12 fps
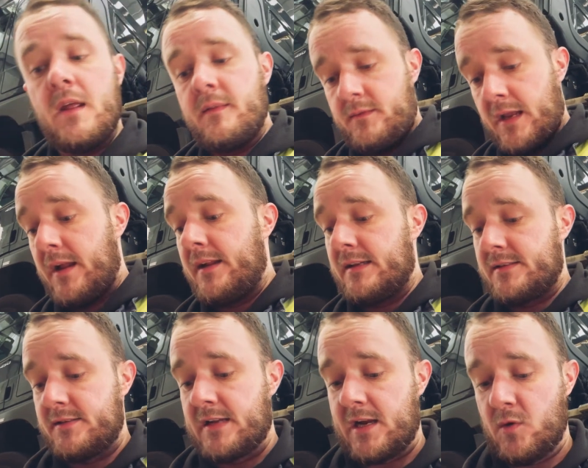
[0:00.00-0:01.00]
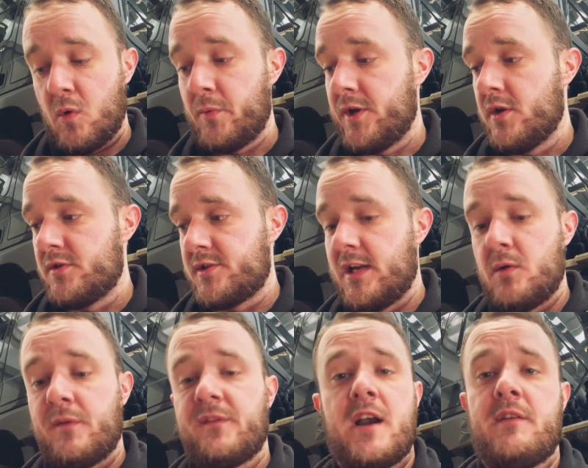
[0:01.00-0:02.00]
yeah, that's exactly what we use. Sealy
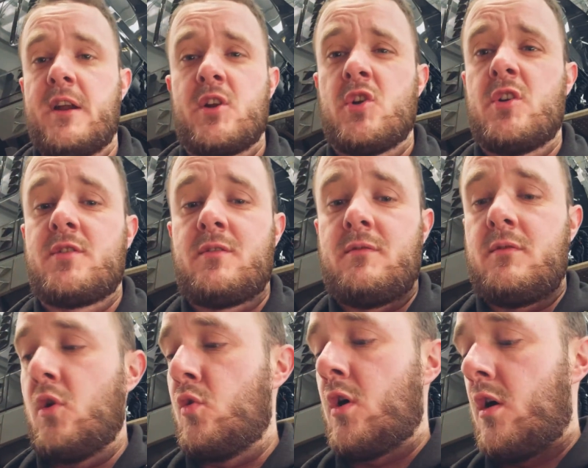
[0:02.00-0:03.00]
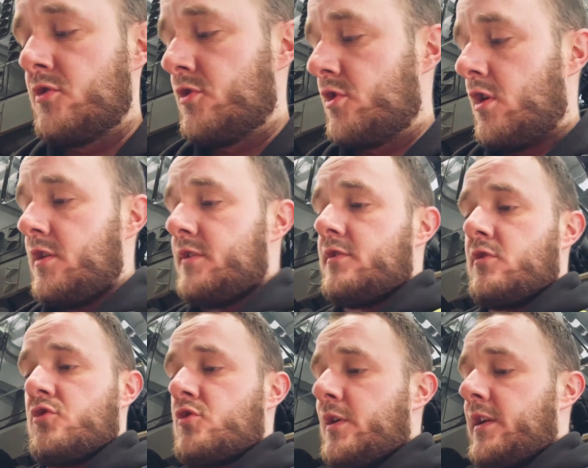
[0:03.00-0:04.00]
one, very, very good. All kinds of sizes. I'll
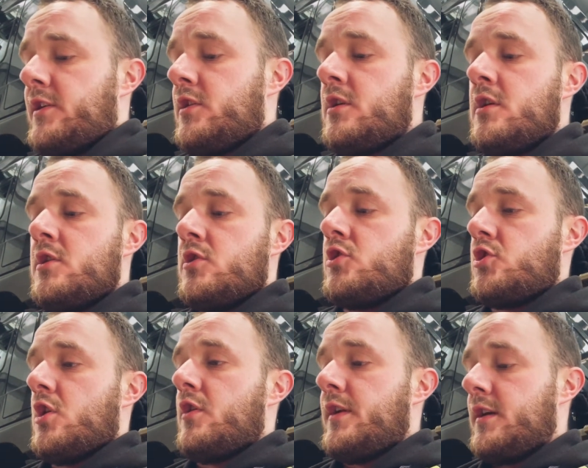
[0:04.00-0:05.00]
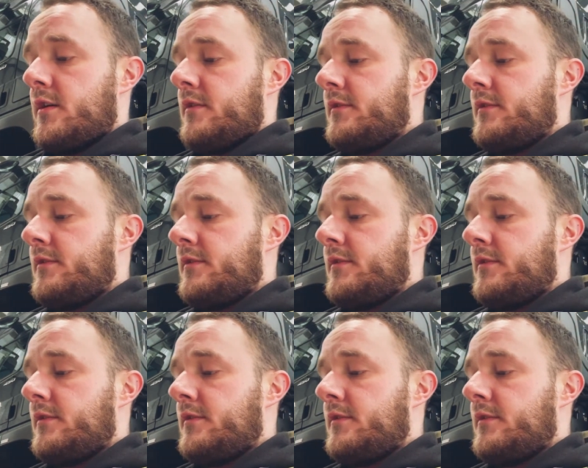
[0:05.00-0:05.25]
just quickly show you.